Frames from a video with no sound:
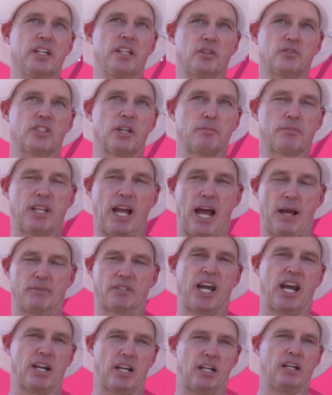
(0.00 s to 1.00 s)
you know, sometimes
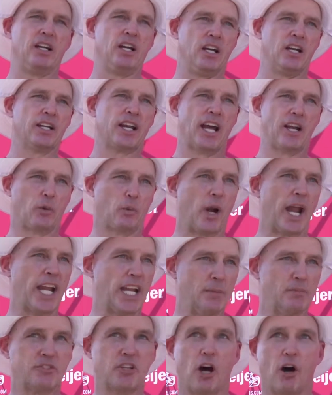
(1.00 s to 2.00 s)
got to rein
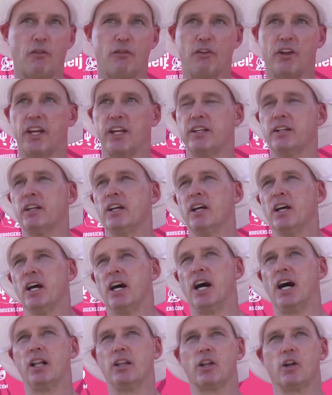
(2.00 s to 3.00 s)
himself in
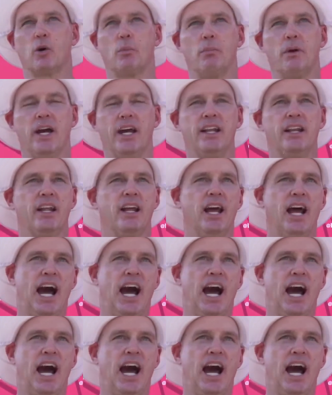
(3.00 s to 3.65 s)
a little bit.